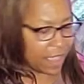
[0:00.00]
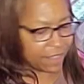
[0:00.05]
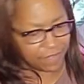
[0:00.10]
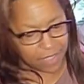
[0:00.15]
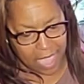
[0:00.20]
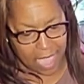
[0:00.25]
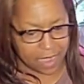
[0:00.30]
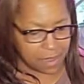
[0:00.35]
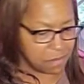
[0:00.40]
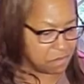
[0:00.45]
I
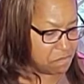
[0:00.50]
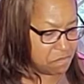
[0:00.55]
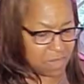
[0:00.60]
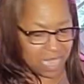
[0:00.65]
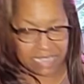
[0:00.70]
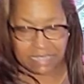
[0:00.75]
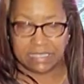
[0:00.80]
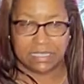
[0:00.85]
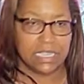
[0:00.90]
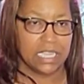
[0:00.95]
kind of
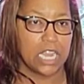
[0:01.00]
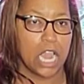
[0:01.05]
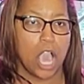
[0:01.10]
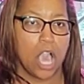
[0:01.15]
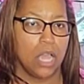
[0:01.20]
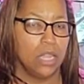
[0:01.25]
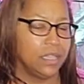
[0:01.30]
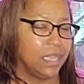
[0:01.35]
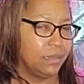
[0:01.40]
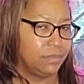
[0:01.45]
mixed it
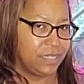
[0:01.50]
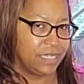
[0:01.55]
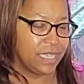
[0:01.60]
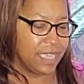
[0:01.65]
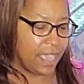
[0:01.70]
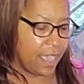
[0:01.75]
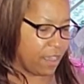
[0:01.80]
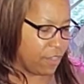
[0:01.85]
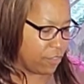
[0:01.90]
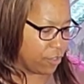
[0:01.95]
all up
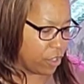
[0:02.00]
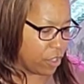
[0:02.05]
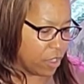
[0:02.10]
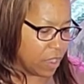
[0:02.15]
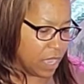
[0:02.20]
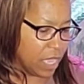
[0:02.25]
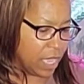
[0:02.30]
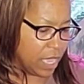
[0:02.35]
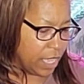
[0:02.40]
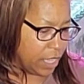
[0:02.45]
together,
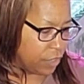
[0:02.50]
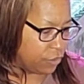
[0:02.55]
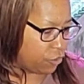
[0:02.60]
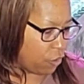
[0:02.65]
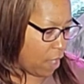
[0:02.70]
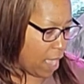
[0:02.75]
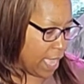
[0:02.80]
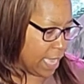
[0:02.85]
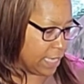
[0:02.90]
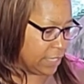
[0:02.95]

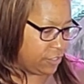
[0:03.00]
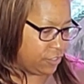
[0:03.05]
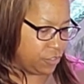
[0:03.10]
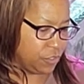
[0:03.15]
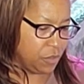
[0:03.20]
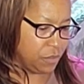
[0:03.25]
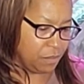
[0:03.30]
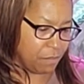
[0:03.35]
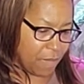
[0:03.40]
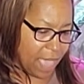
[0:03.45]
trying
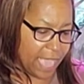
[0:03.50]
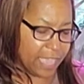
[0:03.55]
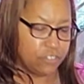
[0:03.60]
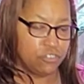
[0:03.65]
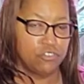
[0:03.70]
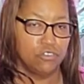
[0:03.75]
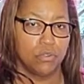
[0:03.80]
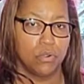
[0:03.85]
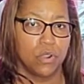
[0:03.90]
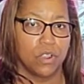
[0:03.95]
to make
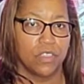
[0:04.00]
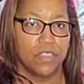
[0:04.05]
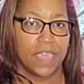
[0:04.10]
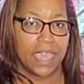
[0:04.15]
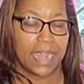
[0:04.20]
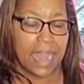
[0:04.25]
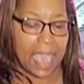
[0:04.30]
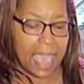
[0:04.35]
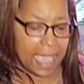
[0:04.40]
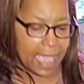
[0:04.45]
sure
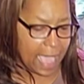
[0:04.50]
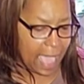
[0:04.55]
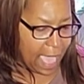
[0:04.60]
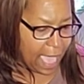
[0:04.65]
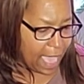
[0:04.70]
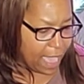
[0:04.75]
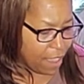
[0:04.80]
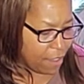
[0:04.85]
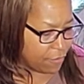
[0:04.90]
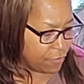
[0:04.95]
that I
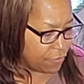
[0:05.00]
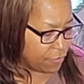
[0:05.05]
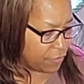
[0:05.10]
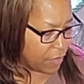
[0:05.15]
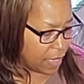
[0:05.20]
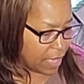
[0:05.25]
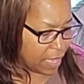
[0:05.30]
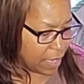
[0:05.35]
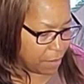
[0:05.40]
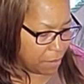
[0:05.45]
have
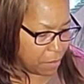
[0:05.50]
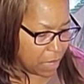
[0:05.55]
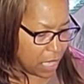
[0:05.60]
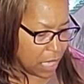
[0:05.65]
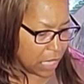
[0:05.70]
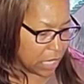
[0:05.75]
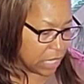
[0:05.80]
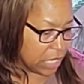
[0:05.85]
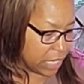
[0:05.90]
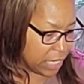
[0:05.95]
um,
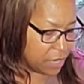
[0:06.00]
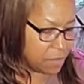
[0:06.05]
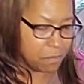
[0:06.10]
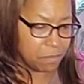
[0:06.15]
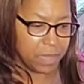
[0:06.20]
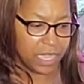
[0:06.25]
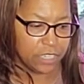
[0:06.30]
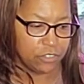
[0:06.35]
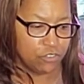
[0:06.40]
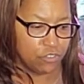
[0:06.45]
a good
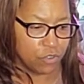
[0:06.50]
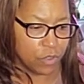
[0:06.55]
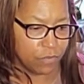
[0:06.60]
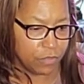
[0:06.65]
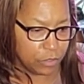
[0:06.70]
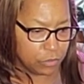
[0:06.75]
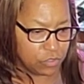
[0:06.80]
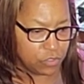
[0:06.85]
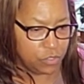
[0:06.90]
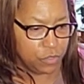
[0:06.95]
mixture
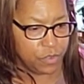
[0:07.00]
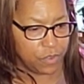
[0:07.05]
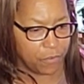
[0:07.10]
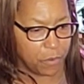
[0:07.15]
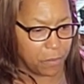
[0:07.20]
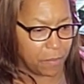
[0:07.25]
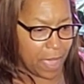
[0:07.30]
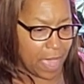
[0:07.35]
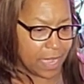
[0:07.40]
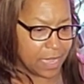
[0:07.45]
of those two
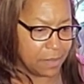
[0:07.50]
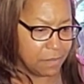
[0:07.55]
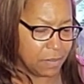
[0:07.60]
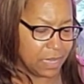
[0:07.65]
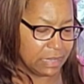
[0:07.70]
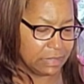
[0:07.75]
different potting